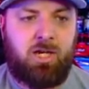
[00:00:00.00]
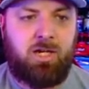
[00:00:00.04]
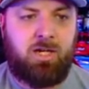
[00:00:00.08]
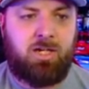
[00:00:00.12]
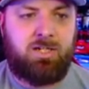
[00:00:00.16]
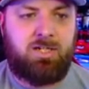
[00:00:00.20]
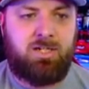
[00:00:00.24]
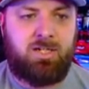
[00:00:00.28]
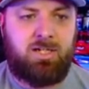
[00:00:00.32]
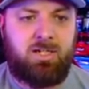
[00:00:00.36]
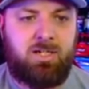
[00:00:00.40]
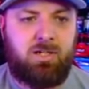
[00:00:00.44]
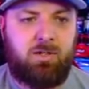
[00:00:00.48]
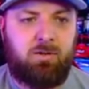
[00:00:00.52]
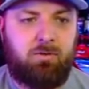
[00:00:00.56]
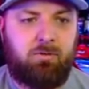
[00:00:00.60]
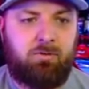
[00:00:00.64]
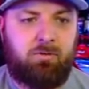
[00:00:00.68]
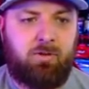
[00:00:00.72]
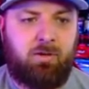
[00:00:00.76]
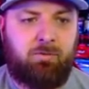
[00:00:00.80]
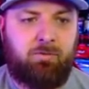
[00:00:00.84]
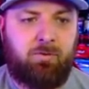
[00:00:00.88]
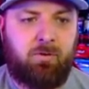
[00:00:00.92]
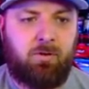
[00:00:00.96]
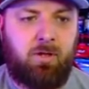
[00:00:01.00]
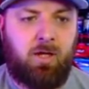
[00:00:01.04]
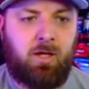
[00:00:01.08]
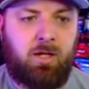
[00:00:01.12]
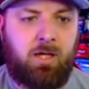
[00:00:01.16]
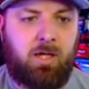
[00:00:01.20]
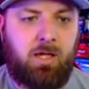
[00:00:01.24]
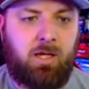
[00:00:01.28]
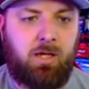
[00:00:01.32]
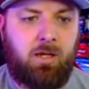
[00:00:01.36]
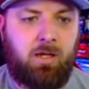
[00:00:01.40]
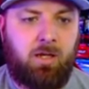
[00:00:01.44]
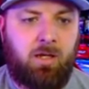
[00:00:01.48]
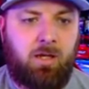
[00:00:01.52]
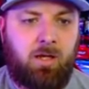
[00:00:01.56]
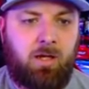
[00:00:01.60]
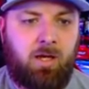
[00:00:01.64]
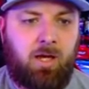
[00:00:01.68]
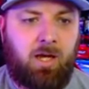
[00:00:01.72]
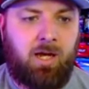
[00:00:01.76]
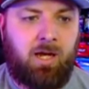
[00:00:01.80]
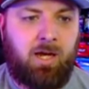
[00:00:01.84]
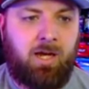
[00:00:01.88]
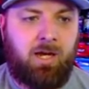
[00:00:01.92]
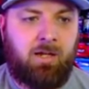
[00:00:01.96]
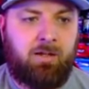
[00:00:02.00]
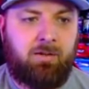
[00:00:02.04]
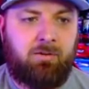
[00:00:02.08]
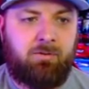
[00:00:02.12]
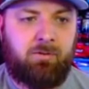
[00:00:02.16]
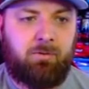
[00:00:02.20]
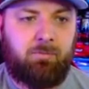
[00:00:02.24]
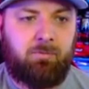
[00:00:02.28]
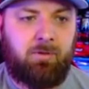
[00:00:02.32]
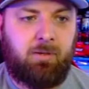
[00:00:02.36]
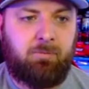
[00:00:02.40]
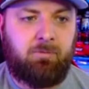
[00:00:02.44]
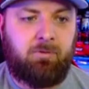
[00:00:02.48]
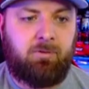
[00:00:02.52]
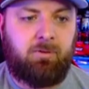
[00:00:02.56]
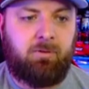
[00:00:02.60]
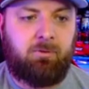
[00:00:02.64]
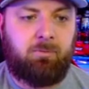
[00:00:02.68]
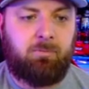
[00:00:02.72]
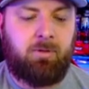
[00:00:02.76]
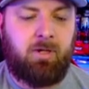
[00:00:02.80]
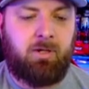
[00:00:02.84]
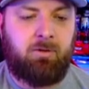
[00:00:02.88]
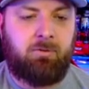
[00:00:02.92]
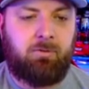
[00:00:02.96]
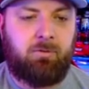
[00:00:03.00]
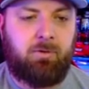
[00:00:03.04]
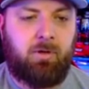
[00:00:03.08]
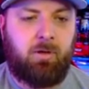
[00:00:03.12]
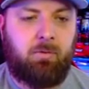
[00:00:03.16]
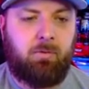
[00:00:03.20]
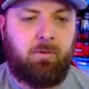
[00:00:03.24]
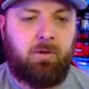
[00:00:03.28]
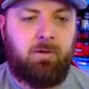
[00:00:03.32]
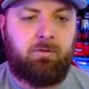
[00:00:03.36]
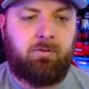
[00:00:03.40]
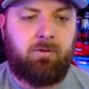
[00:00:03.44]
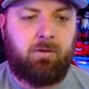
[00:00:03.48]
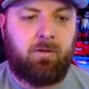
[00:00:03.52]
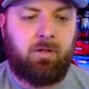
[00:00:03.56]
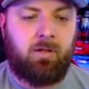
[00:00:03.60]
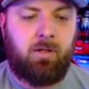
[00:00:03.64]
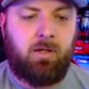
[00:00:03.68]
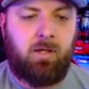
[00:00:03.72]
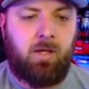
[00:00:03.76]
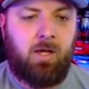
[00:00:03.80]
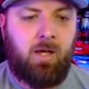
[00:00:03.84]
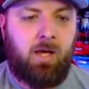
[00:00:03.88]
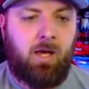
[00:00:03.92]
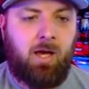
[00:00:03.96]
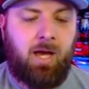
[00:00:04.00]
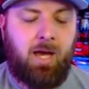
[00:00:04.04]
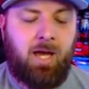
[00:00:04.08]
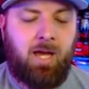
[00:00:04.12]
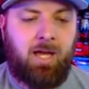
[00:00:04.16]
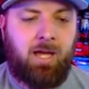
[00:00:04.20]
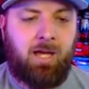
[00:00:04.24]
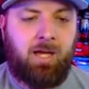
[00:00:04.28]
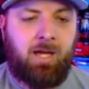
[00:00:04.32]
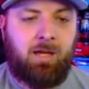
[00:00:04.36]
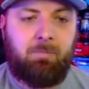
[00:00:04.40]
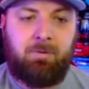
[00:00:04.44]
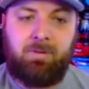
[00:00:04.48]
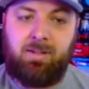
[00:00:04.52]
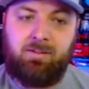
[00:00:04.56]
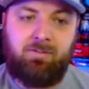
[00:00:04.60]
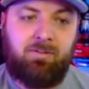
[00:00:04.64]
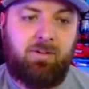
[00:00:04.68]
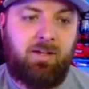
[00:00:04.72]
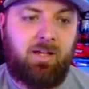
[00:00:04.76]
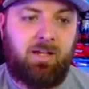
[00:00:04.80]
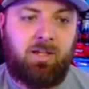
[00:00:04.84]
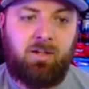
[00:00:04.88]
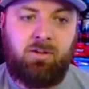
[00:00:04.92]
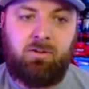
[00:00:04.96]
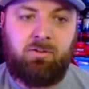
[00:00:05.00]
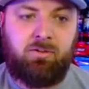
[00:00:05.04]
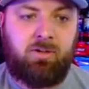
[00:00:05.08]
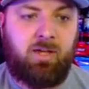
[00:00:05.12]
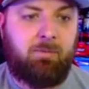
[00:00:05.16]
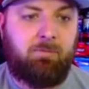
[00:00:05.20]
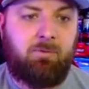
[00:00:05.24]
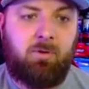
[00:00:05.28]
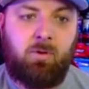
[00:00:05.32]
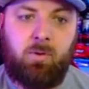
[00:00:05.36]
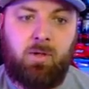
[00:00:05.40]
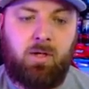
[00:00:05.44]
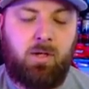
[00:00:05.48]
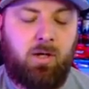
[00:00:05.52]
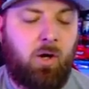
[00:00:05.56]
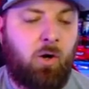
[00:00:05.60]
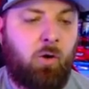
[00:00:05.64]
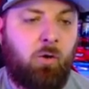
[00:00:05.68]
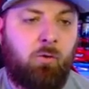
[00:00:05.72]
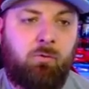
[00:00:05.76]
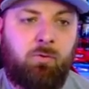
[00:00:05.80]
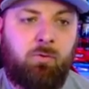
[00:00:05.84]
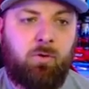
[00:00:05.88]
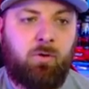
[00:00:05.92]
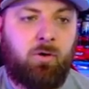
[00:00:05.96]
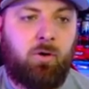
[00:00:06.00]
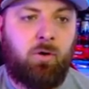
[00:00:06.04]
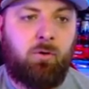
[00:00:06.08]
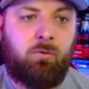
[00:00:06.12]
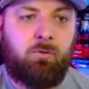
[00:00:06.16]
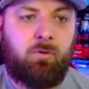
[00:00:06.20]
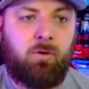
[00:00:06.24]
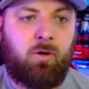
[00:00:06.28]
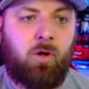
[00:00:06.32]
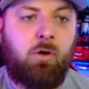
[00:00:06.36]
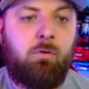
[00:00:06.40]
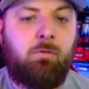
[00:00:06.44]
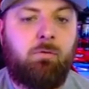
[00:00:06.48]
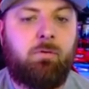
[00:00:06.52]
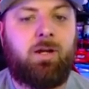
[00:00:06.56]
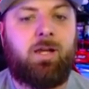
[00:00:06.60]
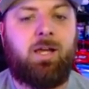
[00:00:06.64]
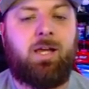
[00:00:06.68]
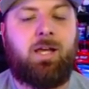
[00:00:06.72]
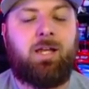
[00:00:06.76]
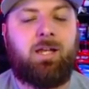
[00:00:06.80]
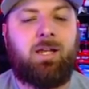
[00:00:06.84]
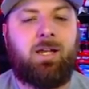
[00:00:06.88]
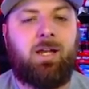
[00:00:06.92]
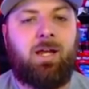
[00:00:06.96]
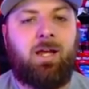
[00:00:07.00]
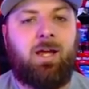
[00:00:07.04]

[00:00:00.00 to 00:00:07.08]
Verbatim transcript: continues if you're lucky. And sometimes it just breaks for no reason. But that's it. You just keep doing it over and over and over again.